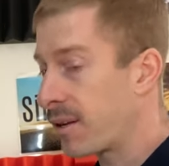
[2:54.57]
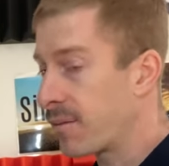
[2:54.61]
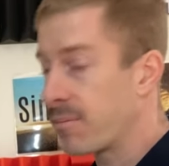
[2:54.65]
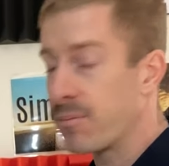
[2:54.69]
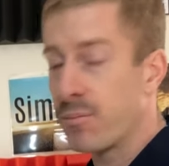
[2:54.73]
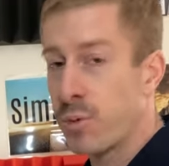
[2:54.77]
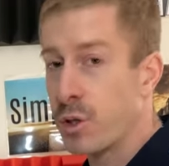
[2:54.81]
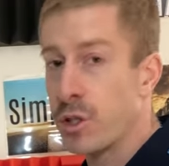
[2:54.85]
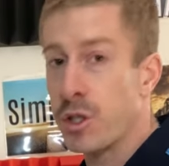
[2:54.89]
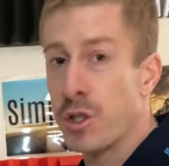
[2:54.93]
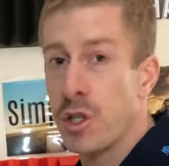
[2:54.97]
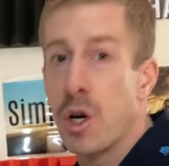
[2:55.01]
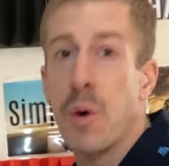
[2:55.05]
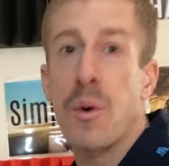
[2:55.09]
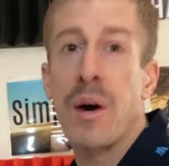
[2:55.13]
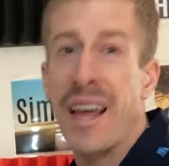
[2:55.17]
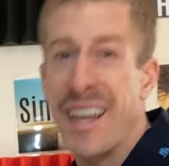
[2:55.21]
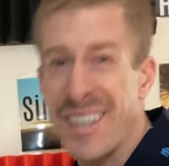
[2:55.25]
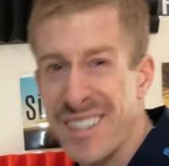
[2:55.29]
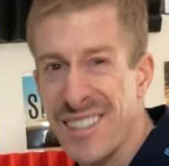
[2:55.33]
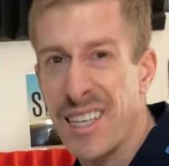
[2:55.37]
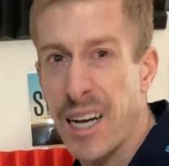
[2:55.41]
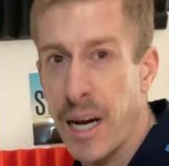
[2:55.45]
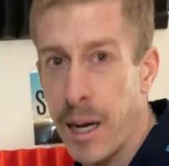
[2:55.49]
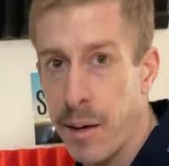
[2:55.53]
which no one
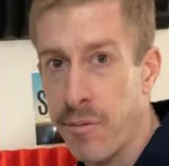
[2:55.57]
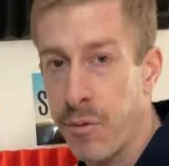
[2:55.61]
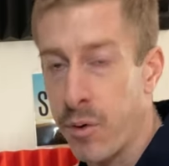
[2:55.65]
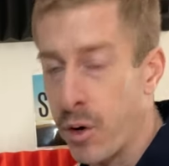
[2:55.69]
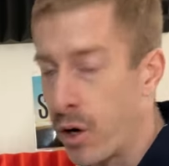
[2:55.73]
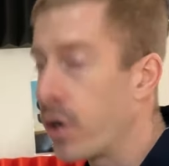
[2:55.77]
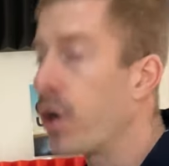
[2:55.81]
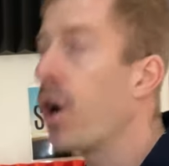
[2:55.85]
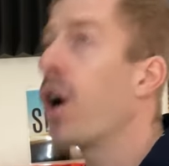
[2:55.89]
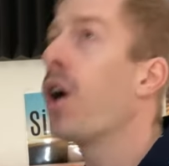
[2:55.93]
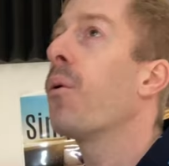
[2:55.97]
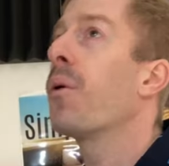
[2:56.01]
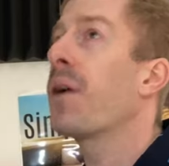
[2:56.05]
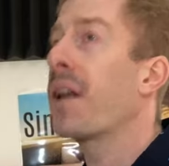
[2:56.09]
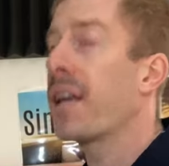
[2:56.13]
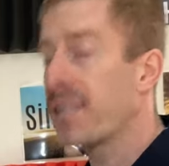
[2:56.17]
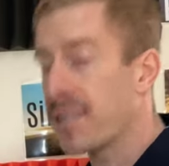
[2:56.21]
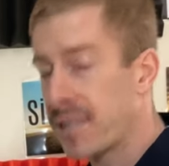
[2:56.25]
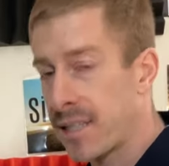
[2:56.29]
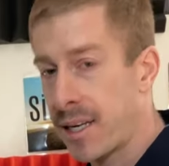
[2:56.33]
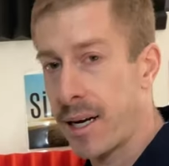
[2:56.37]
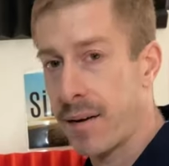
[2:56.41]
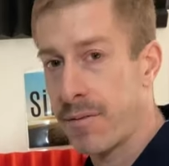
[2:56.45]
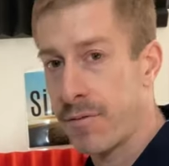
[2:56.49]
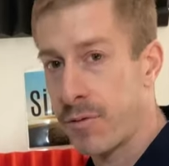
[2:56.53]
has time for. No one has
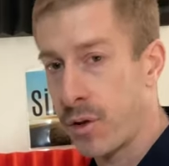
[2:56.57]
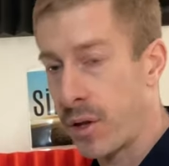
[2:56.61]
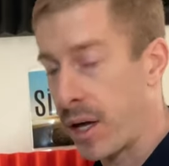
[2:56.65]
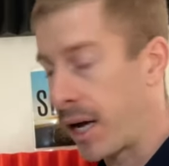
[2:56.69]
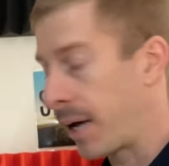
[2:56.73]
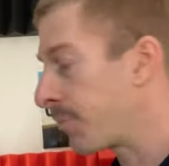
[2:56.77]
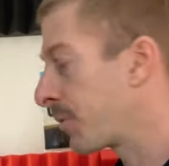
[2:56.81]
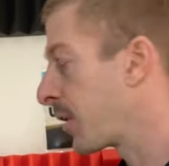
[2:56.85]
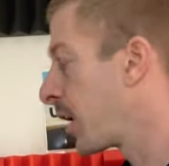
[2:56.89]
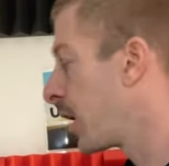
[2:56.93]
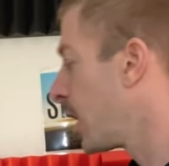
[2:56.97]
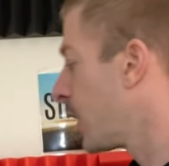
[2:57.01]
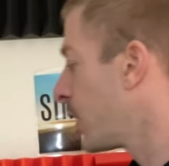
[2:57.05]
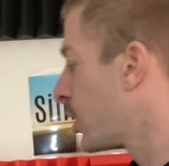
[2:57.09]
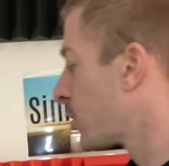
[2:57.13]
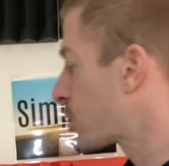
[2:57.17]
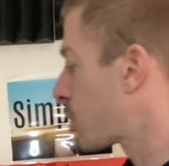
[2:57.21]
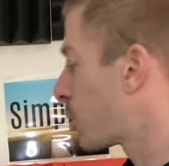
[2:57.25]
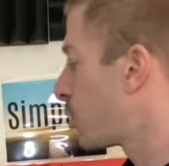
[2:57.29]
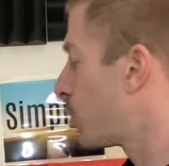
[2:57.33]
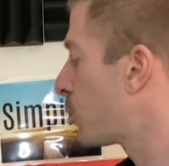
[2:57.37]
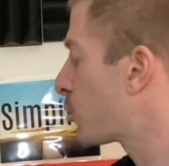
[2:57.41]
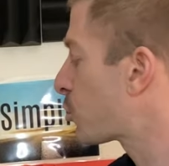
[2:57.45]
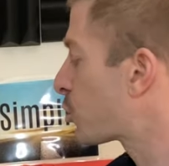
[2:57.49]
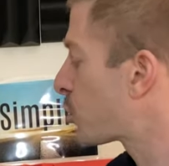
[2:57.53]
time for that. So
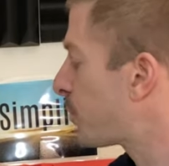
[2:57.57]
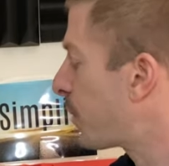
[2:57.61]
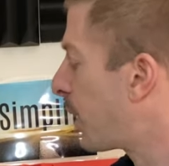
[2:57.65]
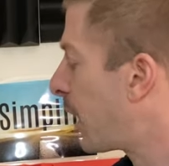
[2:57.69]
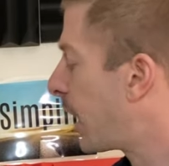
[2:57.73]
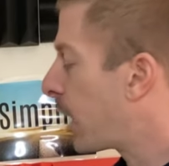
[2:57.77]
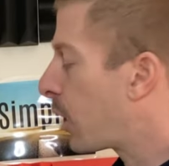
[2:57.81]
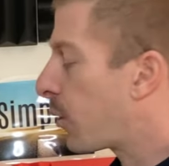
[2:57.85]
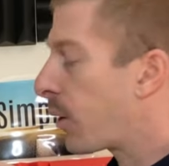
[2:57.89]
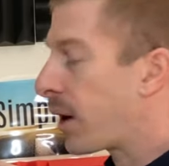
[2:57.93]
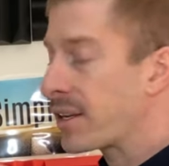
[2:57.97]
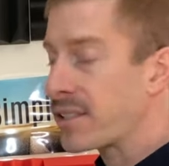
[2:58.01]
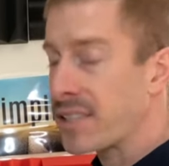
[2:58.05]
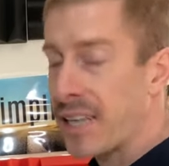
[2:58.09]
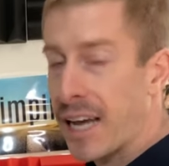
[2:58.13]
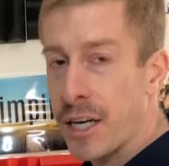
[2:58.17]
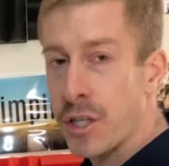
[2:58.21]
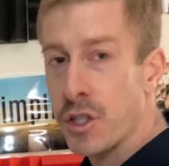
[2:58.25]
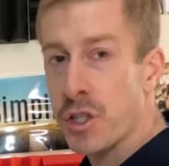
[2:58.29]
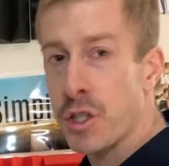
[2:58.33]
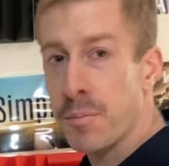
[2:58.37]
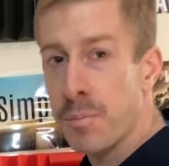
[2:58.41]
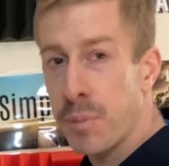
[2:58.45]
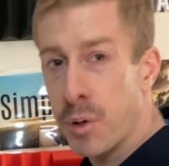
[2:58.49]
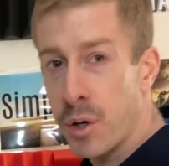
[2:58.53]
NutraBio has
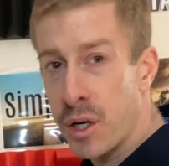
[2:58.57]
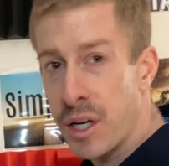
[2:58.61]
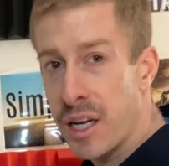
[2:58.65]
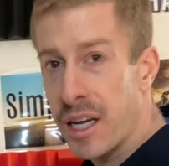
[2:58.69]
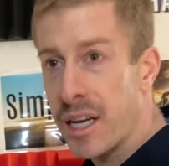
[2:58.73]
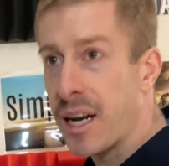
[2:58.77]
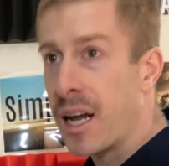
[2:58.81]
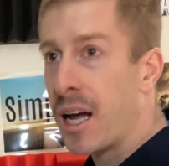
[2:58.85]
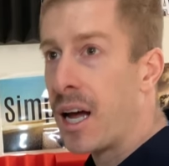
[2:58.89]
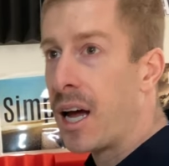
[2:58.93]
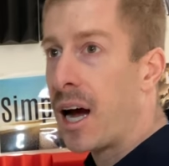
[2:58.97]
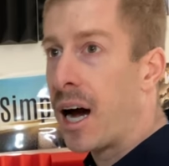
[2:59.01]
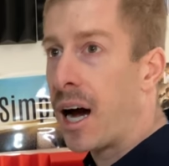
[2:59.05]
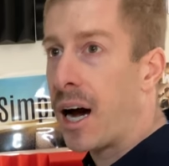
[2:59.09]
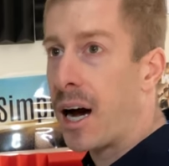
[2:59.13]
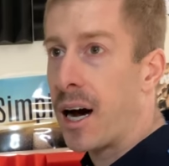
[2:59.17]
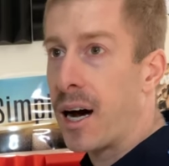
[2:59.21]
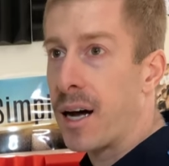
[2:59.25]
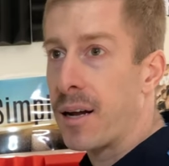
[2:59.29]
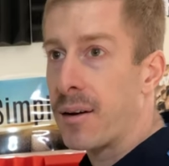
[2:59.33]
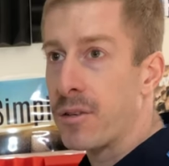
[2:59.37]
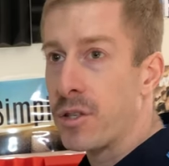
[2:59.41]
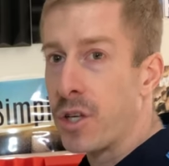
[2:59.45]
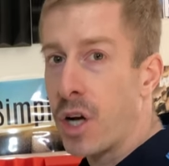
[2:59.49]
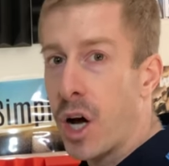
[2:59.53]
actually put in
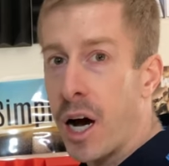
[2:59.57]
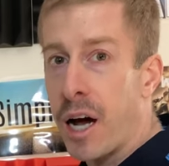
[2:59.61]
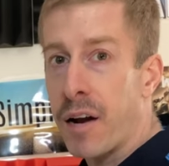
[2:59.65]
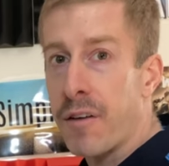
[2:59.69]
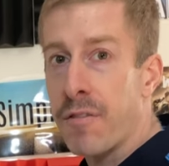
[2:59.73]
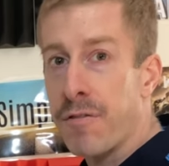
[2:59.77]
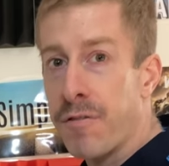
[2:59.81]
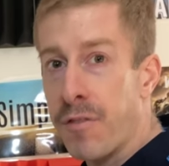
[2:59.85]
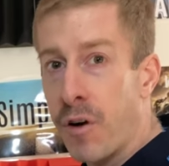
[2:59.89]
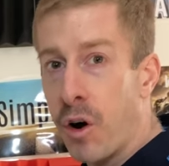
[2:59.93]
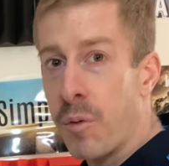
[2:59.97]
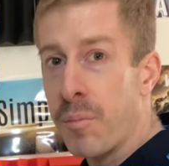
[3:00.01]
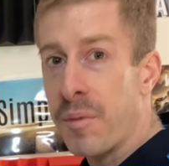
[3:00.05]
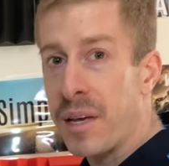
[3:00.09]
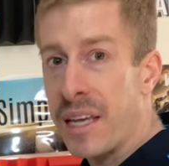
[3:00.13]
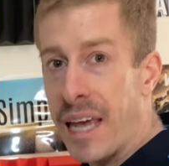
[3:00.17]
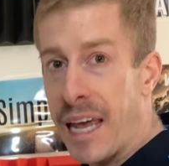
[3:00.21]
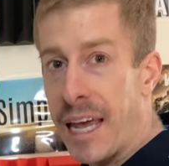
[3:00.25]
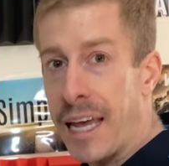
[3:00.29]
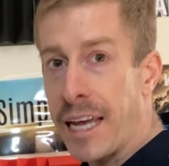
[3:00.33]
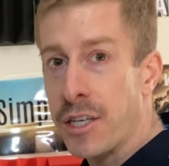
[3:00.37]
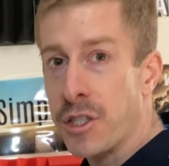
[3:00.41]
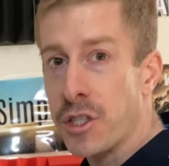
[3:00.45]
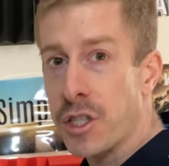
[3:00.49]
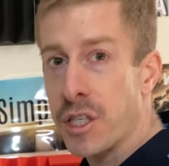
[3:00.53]
a non-foaming
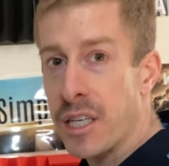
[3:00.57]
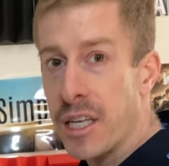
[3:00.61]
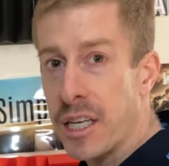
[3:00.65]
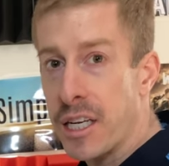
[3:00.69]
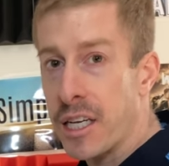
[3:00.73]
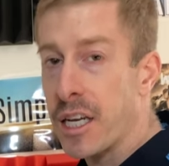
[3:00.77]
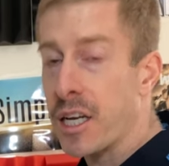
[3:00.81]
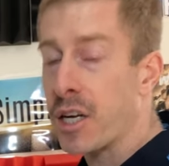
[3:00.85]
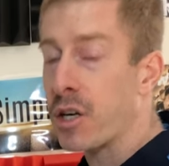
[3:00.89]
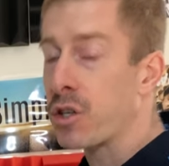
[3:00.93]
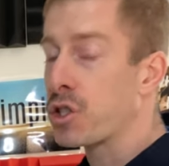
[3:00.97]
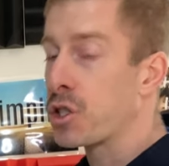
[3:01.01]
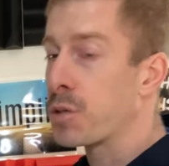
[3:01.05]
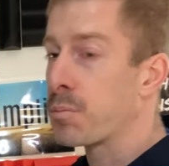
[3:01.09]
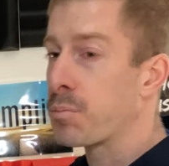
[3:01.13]
agent in here to